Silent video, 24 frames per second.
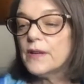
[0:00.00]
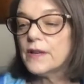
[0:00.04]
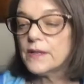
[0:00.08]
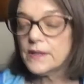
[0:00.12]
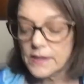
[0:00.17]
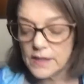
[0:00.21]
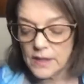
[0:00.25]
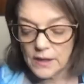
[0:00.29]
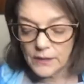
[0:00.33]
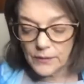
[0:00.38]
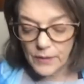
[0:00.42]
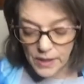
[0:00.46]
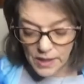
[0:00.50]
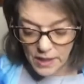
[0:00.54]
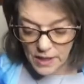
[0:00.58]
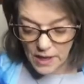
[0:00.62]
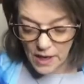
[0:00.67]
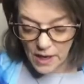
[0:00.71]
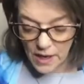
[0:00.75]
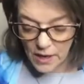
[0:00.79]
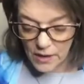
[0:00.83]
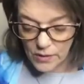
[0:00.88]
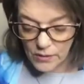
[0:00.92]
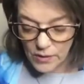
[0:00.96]
Here we
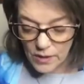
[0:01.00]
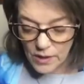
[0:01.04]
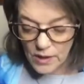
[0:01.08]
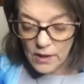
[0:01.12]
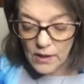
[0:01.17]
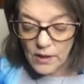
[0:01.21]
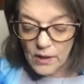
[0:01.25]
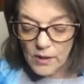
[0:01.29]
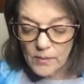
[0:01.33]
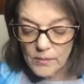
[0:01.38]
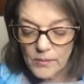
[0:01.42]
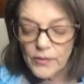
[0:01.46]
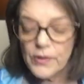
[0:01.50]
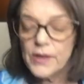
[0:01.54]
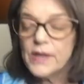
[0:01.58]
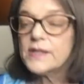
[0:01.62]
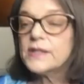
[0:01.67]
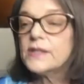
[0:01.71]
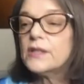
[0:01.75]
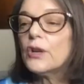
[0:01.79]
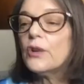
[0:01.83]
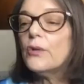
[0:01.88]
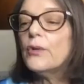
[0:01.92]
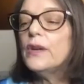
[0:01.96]
go.
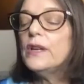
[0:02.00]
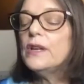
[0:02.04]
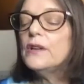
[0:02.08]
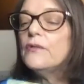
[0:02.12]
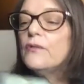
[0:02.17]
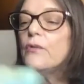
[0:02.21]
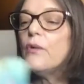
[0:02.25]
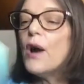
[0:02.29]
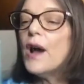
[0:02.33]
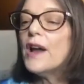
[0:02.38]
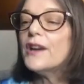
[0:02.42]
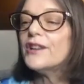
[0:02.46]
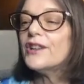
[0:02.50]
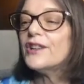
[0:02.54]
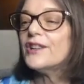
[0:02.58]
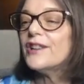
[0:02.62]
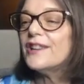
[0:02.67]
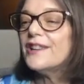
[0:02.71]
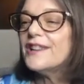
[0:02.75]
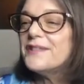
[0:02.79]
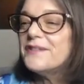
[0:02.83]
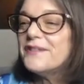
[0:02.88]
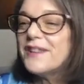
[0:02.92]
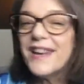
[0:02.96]
Maris, the Queen of
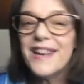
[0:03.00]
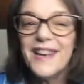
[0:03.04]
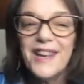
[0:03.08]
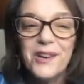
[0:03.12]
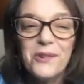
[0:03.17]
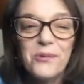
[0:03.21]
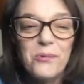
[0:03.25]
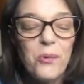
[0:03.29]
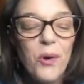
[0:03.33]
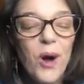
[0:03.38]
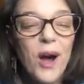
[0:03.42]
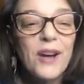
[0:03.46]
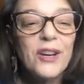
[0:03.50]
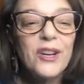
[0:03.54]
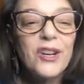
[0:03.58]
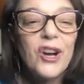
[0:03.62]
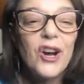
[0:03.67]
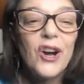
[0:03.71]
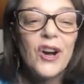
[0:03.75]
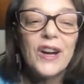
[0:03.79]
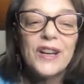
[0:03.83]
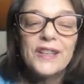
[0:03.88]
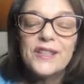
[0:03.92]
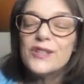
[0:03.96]
Water. All right, we've got a lot of water
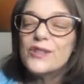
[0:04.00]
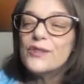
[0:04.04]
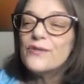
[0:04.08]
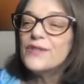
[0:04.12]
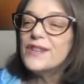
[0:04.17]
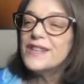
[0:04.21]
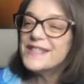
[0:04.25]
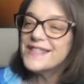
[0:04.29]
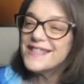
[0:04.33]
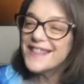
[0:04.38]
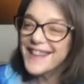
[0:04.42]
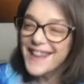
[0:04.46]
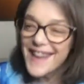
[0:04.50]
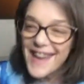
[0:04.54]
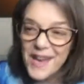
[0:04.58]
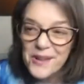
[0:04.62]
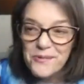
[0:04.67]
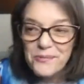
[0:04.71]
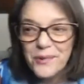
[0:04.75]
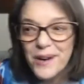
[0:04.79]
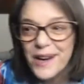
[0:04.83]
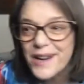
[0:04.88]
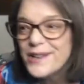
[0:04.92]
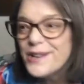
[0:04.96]
cards. So this,
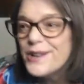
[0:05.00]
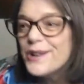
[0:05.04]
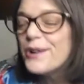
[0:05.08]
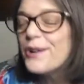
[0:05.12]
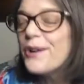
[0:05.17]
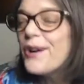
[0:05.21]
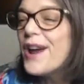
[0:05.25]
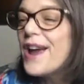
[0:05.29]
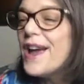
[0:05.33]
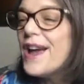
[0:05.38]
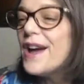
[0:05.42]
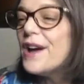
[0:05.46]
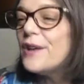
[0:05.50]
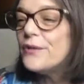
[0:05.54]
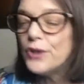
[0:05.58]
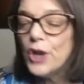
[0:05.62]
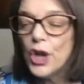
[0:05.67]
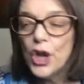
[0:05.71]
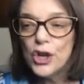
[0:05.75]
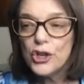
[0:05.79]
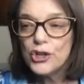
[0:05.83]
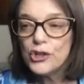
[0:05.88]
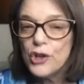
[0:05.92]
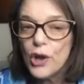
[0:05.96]
again, wear your crown.
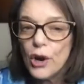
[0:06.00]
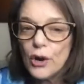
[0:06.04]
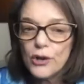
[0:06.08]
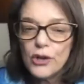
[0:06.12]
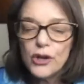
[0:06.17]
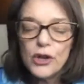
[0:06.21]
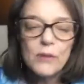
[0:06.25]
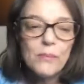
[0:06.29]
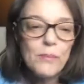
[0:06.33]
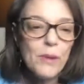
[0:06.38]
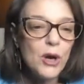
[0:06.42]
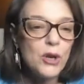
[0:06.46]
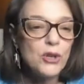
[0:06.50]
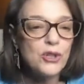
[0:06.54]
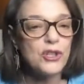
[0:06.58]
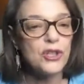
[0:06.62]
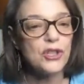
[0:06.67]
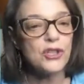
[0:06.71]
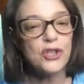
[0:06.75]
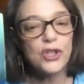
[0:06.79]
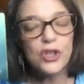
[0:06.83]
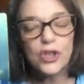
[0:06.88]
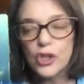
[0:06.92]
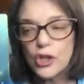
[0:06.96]
Know your
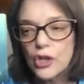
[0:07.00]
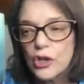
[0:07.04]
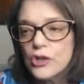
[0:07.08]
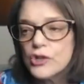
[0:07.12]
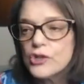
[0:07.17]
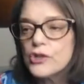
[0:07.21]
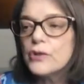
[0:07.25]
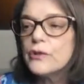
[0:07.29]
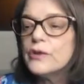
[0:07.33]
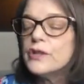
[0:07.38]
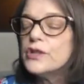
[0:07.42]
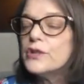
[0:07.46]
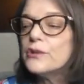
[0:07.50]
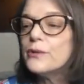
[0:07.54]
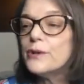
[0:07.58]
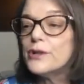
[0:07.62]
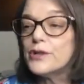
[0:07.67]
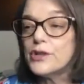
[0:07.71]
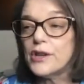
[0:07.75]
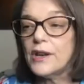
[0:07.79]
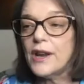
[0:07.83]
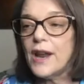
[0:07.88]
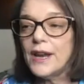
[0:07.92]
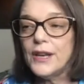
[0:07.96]
emotions. Use your
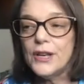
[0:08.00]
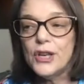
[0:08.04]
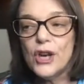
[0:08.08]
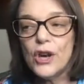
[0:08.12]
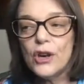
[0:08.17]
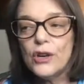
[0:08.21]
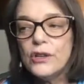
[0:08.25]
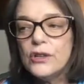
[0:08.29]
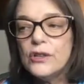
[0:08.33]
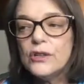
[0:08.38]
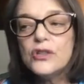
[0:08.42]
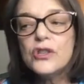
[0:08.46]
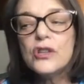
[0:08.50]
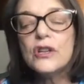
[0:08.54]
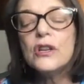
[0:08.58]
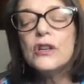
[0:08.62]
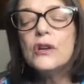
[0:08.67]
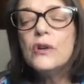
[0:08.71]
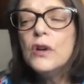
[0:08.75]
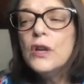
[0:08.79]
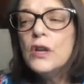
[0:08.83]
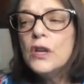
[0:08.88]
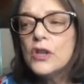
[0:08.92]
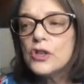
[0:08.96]
intuition. I know you
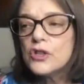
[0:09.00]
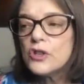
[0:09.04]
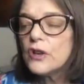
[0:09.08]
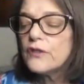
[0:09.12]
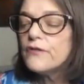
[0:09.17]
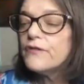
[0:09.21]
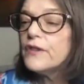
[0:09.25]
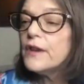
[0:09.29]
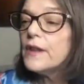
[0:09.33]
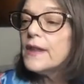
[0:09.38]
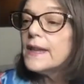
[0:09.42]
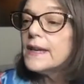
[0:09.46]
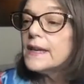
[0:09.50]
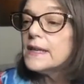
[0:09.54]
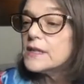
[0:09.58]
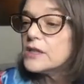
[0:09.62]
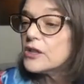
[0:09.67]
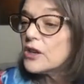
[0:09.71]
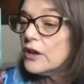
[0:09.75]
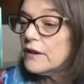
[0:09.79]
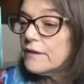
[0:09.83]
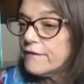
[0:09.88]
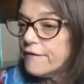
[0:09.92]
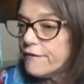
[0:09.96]
do, so I feel like
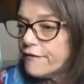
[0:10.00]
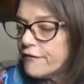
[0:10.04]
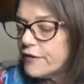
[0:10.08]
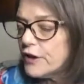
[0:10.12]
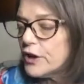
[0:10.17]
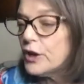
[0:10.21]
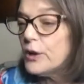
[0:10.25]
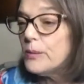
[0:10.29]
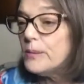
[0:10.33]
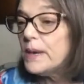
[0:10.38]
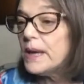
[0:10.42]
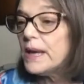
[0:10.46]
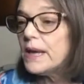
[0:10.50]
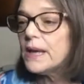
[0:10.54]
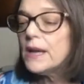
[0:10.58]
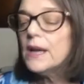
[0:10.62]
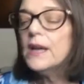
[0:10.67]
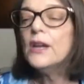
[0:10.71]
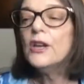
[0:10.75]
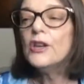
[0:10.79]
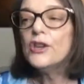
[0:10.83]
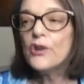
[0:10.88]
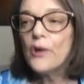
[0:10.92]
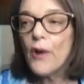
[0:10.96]
it's confirming.
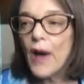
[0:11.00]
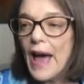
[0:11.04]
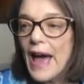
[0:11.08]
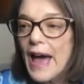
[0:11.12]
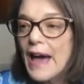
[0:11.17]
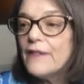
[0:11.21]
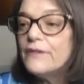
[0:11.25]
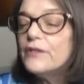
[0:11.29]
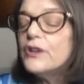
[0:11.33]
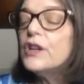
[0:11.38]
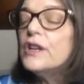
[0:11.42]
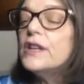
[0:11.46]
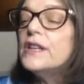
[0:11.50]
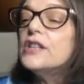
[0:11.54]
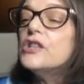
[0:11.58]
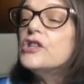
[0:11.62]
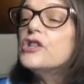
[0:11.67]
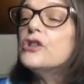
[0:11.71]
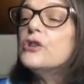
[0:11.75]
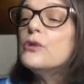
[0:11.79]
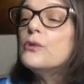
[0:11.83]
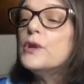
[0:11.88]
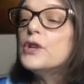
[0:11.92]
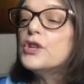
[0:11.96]
You have good
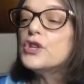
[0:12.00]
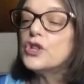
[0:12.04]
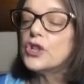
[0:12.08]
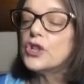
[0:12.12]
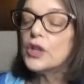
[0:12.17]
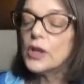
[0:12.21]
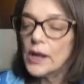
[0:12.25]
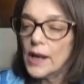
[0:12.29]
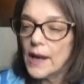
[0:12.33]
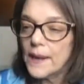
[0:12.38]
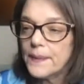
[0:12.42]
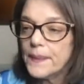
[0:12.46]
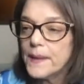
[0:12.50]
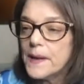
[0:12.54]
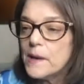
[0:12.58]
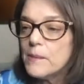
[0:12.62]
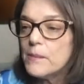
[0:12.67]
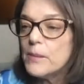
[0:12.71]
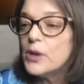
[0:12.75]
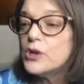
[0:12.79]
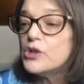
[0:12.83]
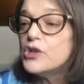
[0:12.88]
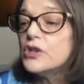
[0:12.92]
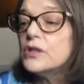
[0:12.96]
intuition. Let the
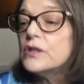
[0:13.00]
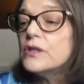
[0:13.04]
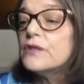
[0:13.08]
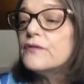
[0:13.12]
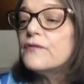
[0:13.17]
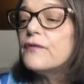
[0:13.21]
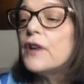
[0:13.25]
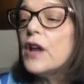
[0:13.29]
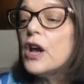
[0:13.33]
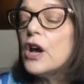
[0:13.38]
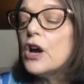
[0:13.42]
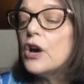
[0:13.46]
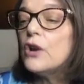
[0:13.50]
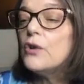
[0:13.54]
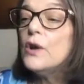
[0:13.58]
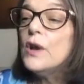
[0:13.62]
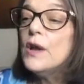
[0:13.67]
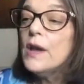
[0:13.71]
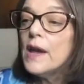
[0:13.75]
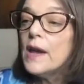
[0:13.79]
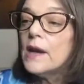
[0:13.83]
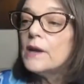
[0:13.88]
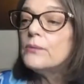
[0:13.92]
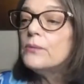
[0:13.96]
emotions flow
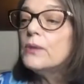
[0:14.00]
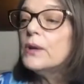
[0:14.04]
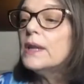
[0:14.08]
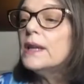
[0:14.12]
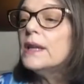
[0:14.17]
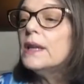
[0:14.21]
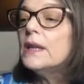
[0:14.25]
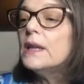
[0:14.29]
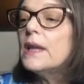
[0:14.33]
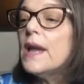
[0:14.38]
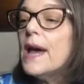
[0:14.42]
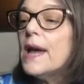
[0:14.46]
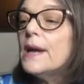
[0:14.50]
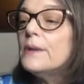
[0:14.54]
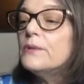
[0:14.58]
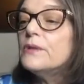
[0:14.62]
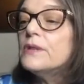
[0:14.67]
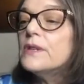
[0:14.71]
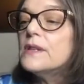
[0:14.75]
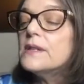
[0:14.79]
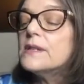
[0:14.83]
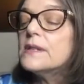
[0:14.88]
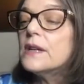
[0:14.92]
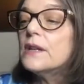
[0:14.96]
and really align
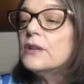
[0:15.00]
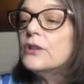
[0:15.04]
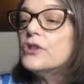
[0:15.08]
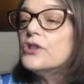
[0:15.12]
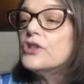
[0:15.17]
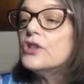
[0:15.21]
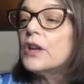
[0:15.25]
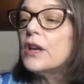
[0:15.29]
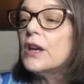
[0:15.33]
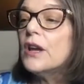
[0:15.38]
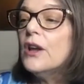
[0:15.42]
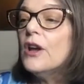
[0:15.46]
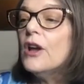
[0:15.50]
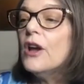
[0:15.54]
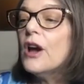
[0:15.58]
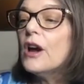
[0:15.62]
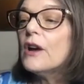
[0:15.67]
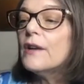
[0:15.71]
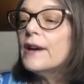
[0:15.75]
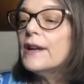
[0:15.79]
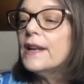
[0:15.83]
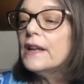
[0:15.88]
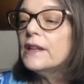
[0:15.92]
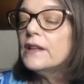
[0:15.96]
with this energy.
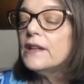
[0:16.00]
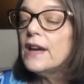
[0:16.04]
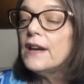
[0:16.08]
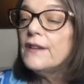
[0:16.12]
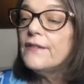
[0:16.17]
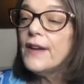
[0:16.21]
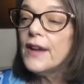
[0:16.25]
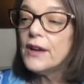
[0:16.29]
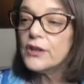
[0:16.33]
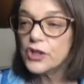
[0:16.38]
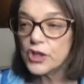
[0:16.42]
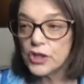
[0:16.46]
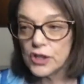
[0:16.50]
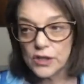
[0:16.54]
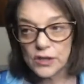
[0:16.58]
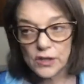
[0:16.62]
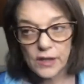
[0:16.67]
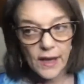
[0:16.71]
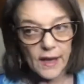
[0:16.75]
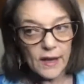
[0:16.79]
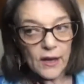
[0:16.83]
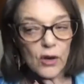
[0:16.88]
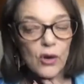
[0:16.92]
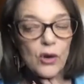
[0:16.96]
All right. I love how she's
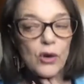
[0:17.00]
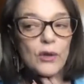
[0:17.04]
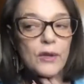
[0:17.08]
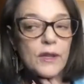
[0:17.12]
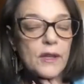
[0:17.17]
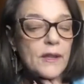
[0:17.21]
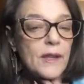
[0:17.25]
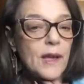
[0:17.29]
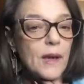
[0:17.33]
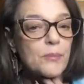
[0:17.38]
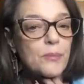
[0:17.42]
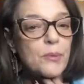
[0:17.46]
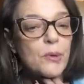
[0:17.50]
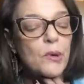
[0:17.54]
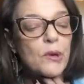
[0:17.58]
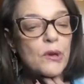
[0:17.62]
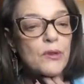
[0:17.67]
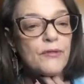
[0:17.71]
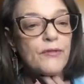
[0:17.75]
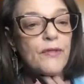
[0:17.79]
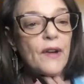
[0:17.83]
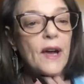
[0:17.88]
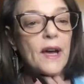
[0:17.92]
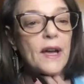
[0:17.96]
like holding that
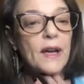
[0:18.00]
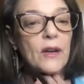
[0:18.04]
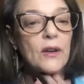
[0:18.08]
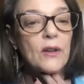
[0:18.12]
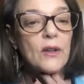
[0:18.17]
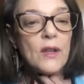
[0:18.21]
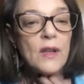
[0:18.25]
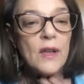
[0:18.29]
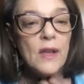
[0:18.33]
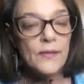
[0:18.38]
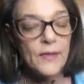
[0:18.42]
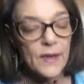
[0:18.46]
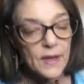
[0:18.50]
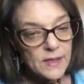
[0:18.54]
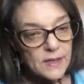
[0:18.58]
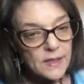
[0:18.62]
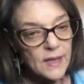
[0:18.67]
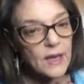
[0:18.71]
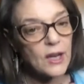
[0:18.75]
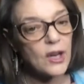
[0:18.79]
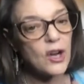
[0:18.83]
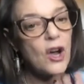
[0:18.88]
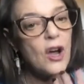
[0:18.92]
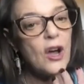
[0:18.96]
profile. That's
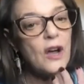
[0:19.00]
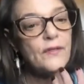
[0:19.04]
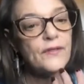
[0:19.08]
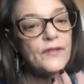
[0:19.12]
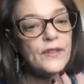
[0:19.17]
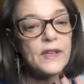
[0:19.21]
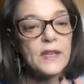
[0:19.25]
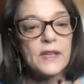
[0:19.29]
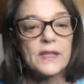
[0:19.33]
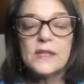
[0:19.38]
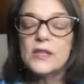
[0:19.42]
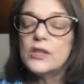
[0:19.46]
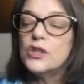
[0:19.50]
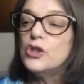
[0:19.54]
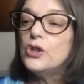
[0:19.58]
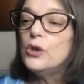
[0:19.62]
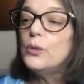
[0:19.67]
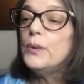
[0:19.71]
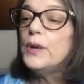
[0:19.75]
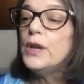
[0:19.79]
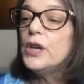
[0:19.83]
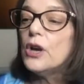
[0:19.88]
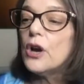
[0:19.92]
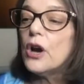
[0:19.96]
like confidence in who
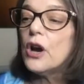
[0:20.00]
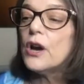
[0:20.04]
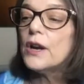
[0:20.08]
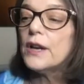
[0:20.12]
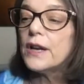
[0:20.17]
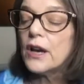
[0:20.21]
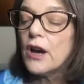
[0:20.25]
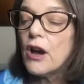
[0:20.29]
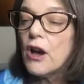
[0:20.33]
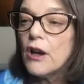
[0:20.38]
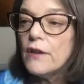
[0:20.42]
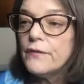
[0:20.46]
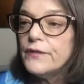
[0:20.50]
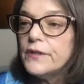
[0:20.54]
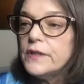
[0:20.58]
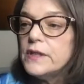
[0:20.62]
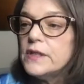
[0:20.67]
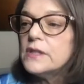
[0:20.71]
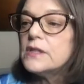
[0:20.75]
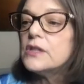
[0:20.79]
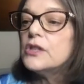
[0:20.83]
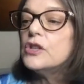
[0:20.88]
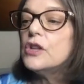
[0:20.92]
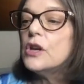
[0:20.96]
we are and
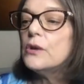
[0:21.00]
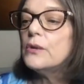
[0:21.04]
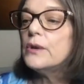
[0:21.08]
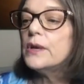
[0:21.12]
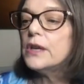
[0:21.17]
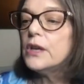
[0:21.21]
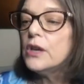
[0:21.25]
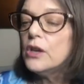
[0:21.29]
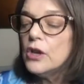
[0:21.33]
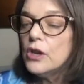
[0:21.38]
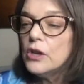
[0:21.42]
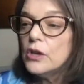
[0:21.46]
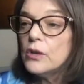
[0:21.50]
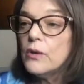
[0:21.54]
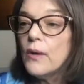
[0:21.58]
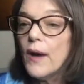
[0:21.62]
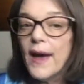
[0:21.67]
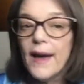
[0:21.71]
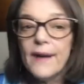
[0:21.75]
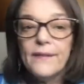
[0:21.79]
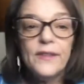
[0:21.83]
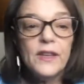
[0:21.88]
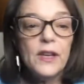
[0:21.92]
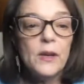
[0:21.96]
confidence in knowing you
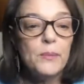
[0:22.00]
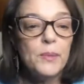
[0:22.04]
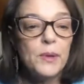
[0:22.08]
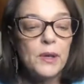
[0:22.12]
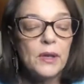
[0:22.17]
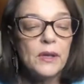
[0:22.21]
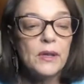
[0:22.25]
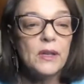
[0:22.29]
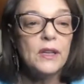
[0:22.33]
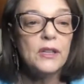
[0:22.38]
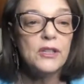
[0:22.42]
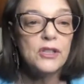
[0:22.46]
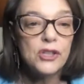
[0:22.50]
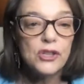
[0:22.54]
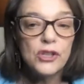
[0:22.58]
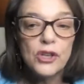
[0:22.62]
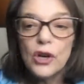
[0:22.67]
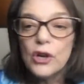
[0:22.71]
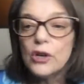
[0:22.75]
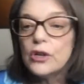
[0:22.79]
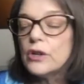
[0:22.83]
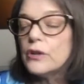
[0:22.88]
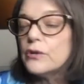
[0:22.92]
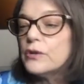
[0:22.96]
have the ability to
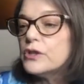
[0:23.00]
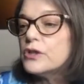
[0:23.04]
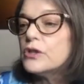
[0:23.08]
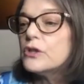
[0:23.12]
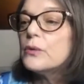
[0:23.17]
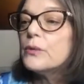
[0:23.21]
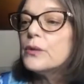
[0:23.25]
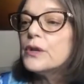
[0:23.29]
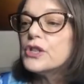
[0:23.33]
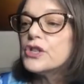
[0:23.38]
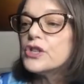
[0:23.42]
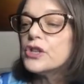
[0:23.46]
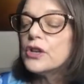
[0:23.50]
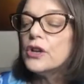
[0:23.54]
know your intuition.